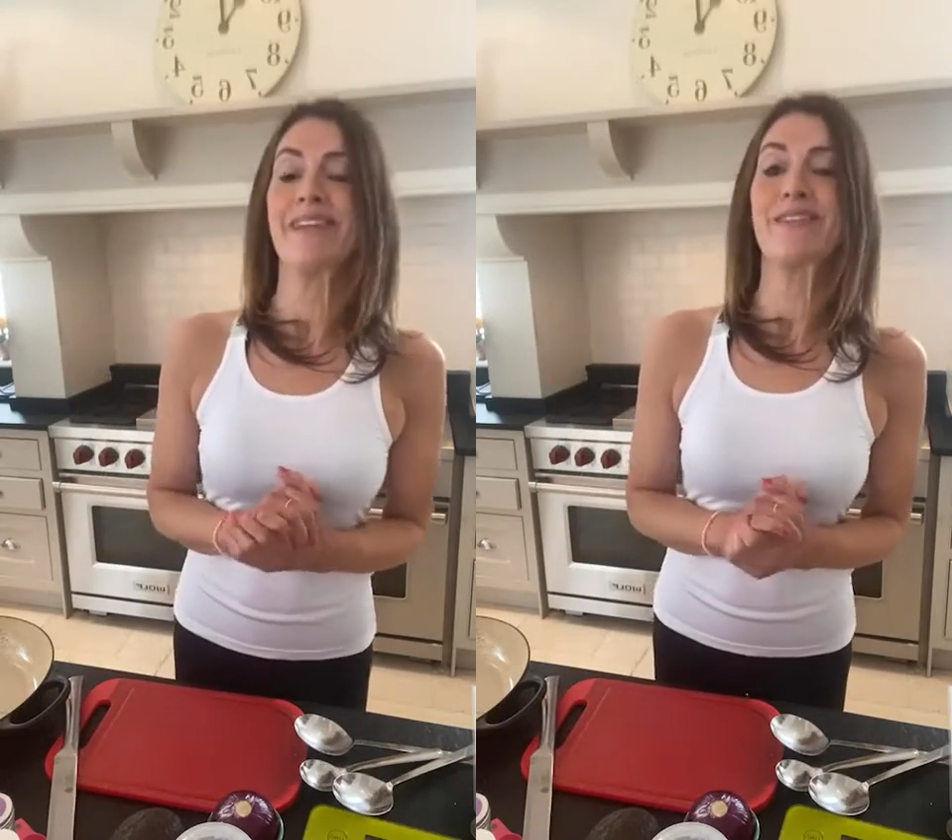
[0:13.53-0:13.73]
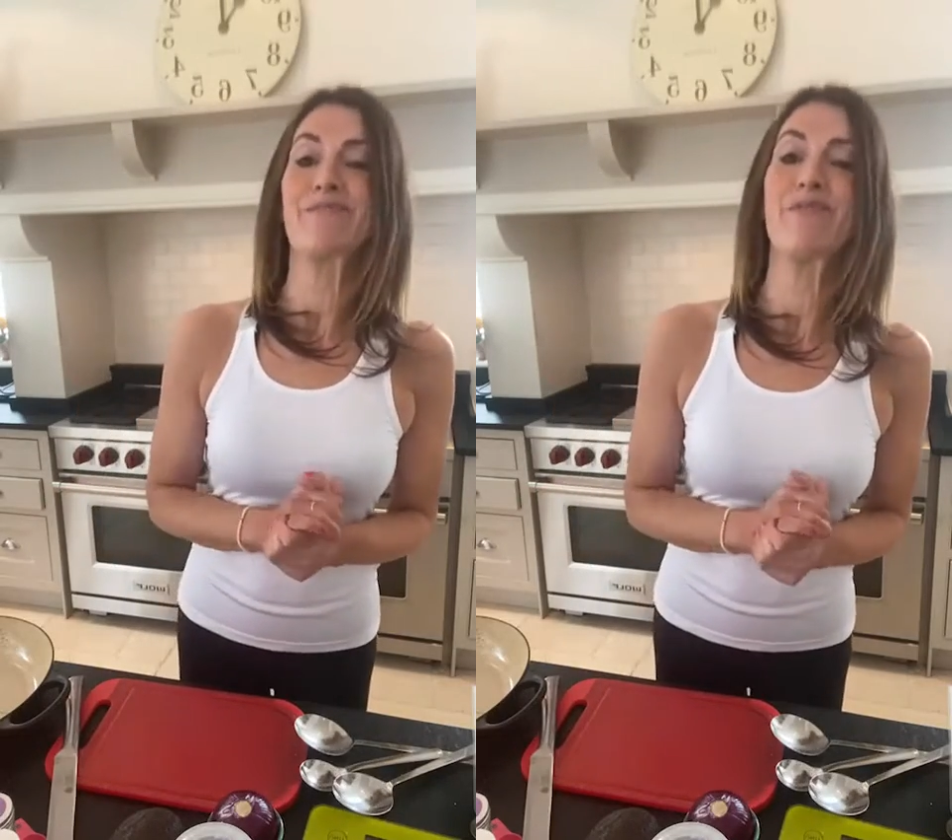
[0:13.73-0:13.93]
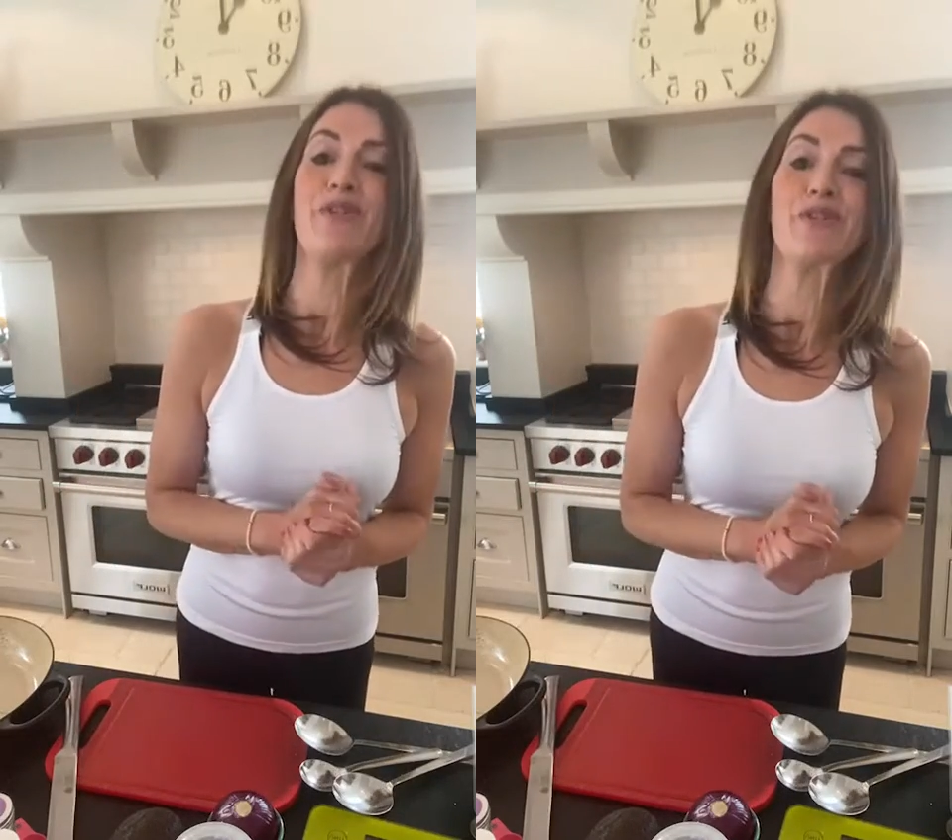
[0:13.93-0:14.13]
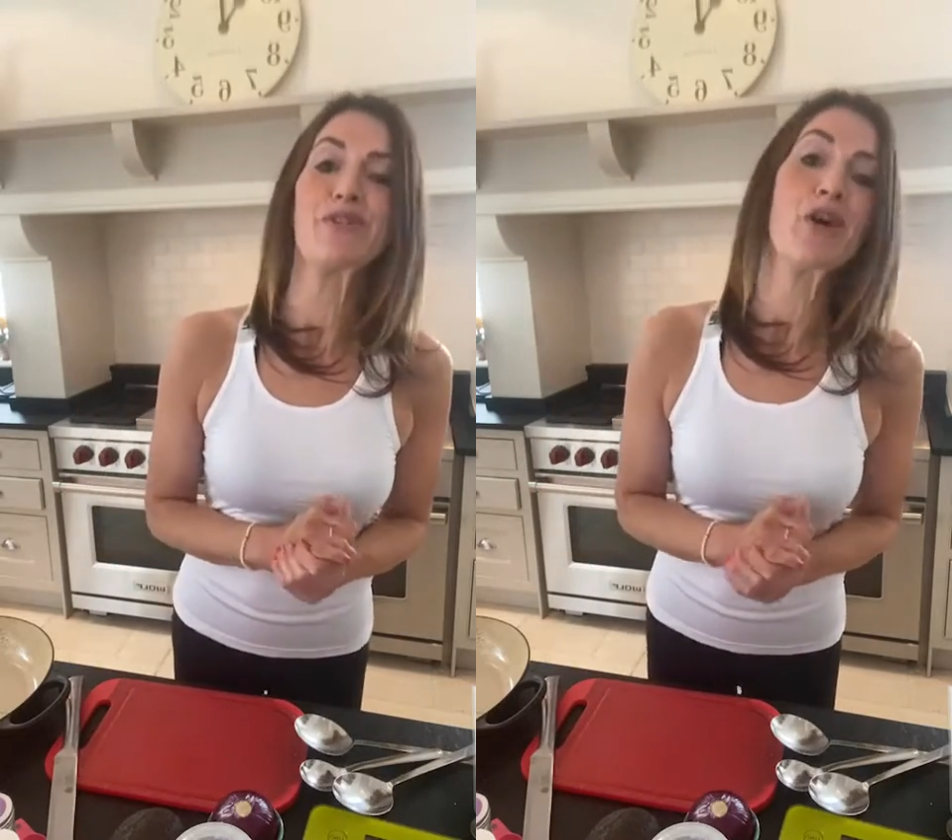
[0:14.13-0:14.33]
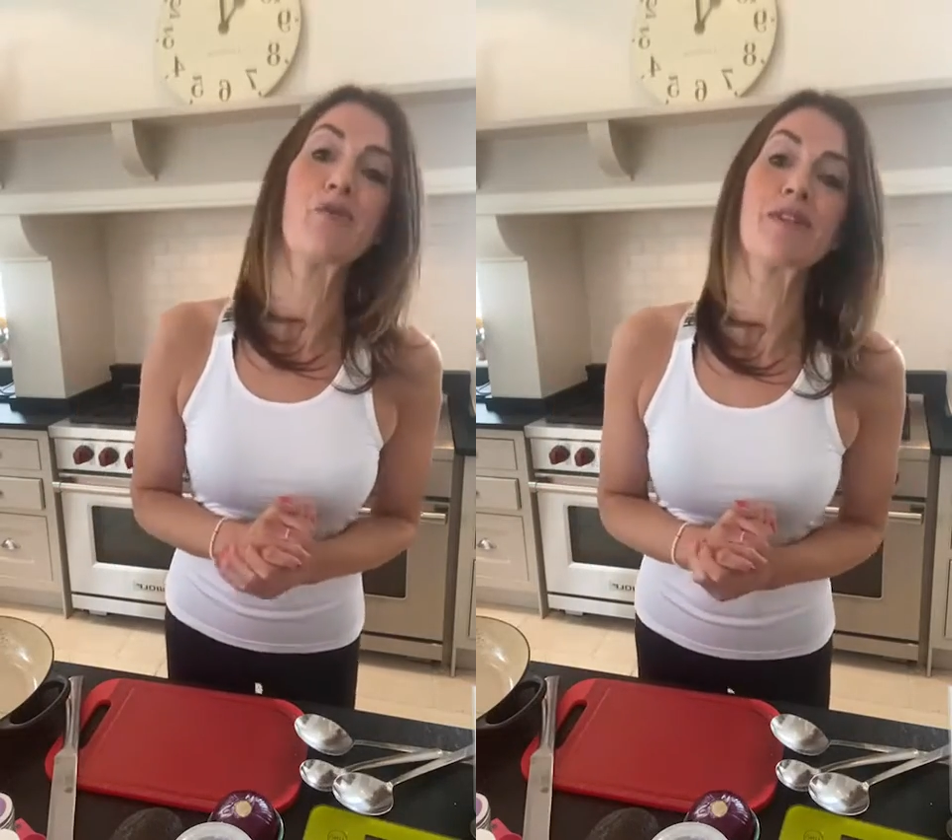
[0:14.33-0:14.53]
Some of you are
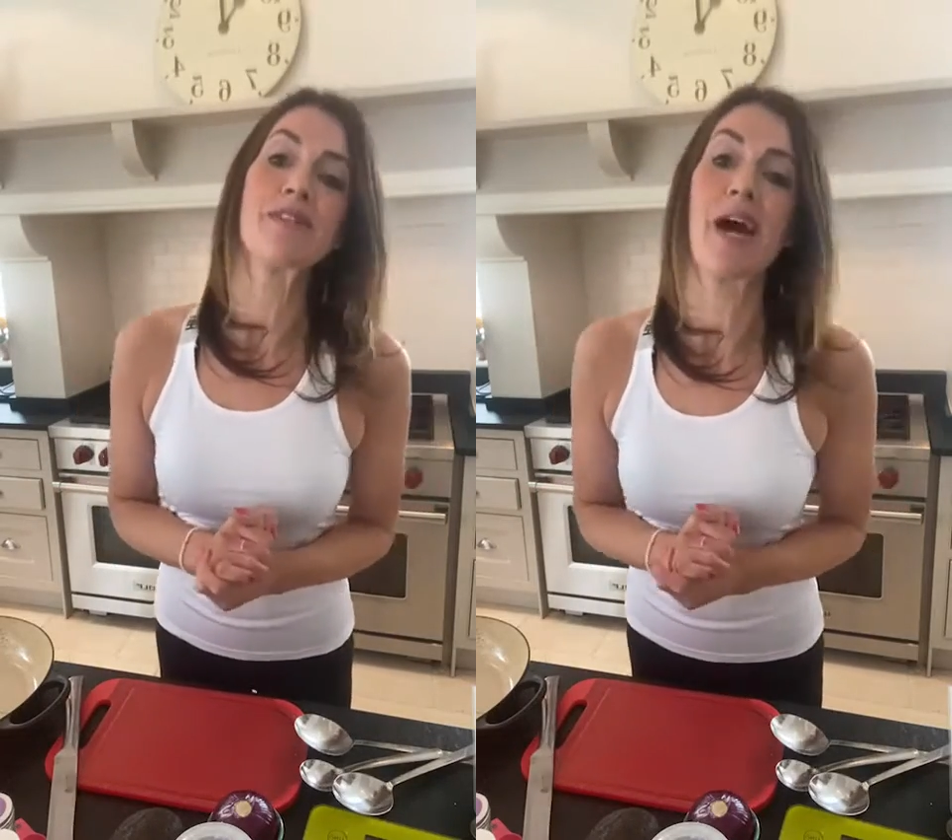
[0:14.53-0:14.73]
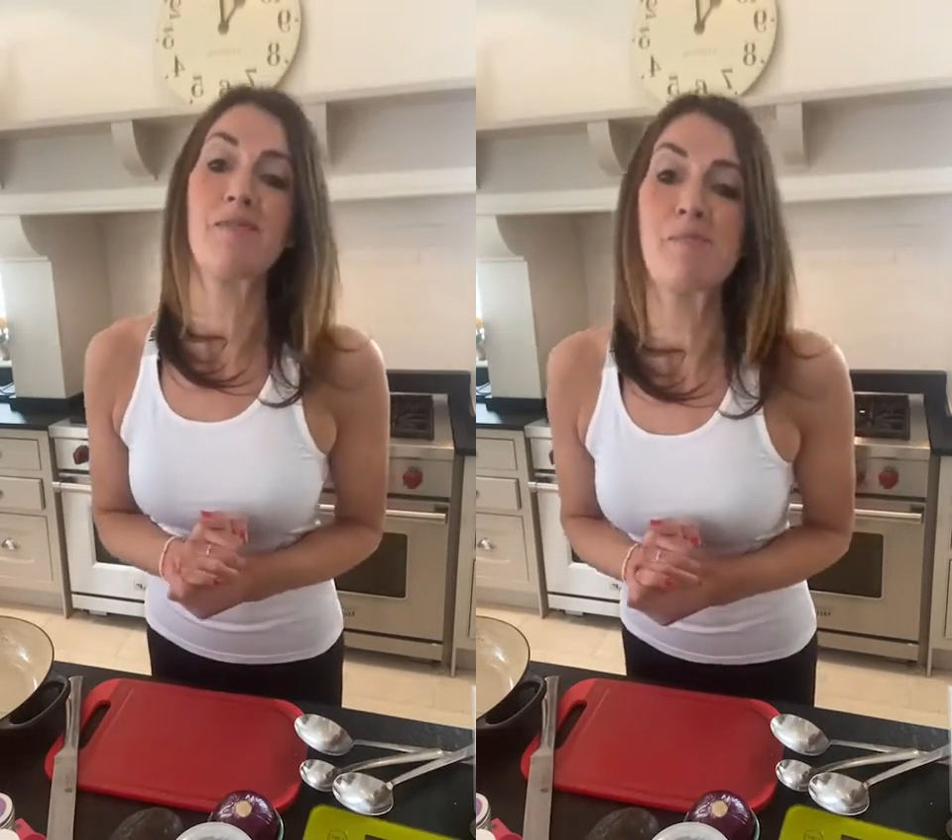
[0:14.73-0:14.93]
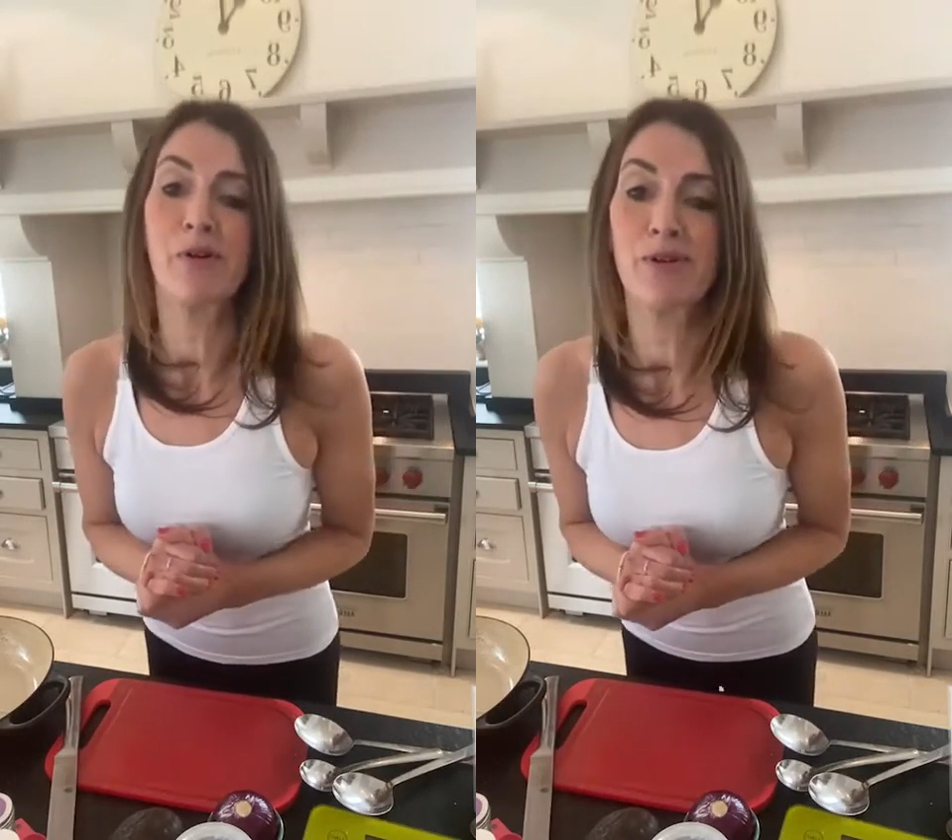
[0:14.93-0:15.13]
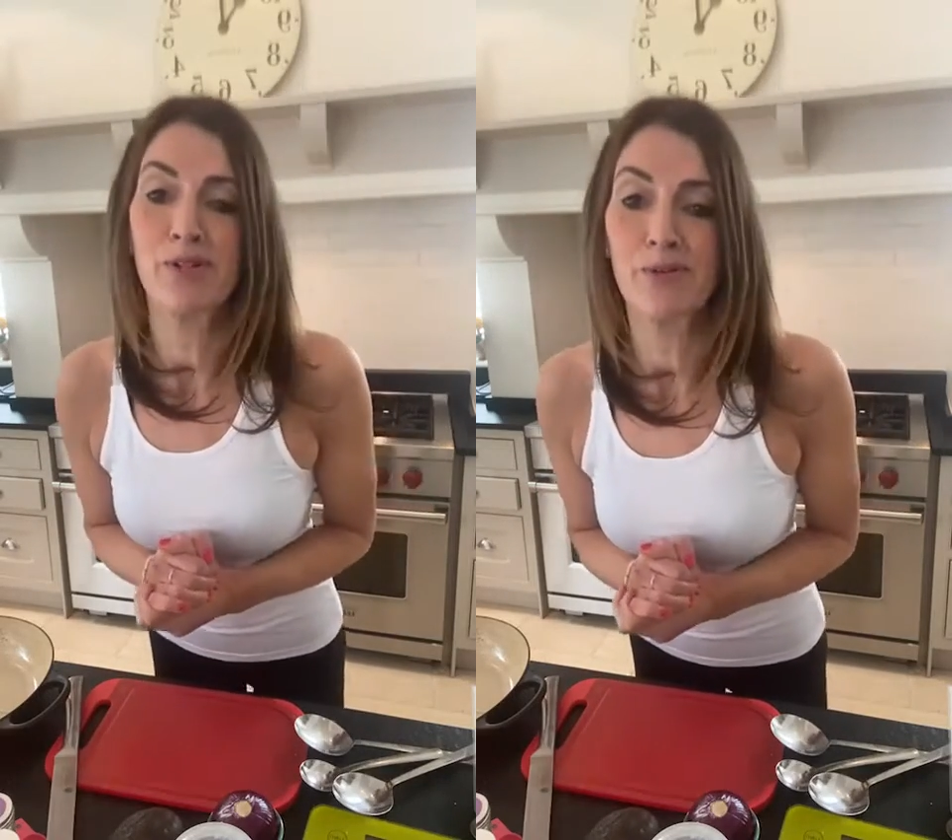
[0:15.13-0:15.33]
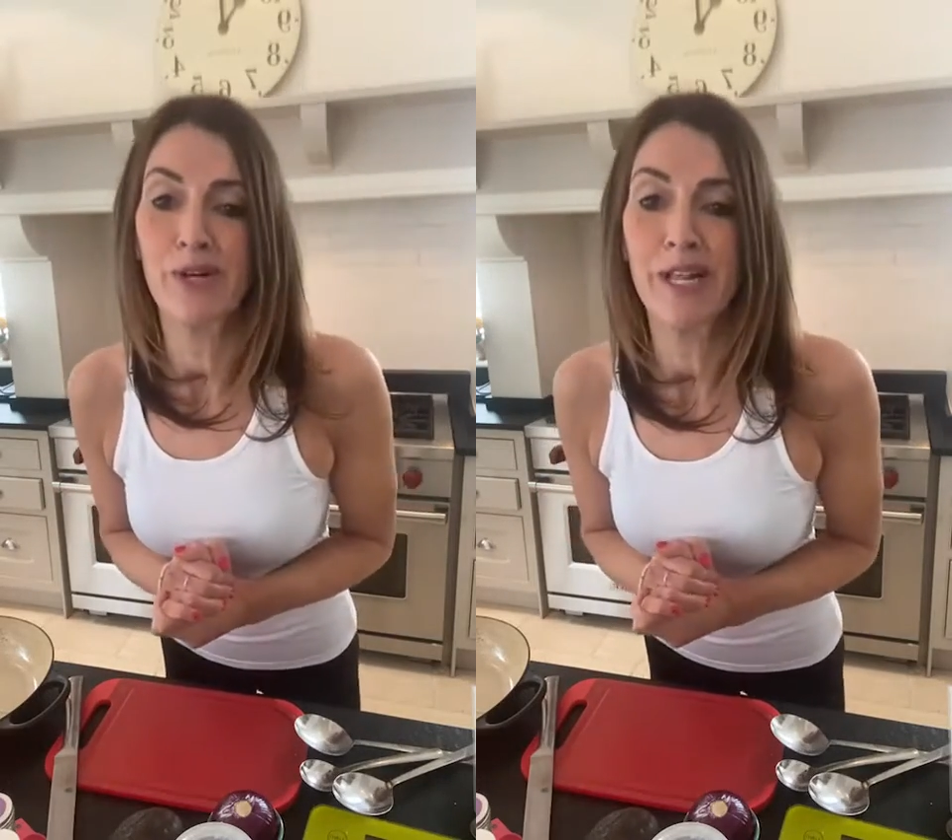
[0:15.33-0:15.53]
so on time and
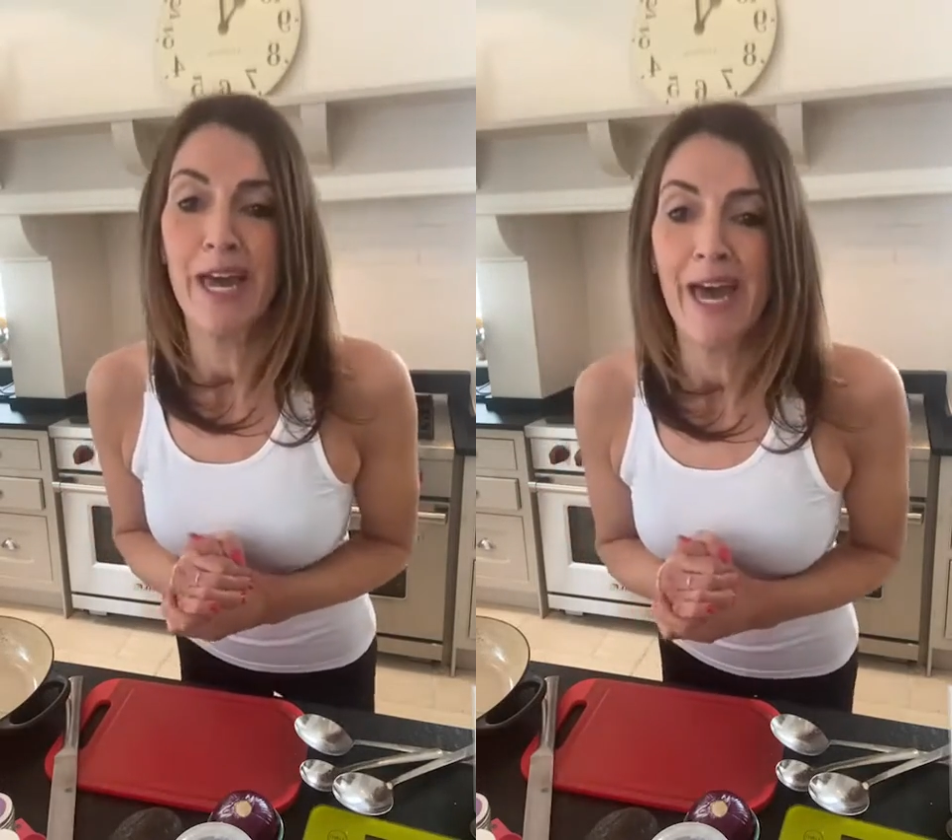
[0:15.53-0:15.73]
punctual.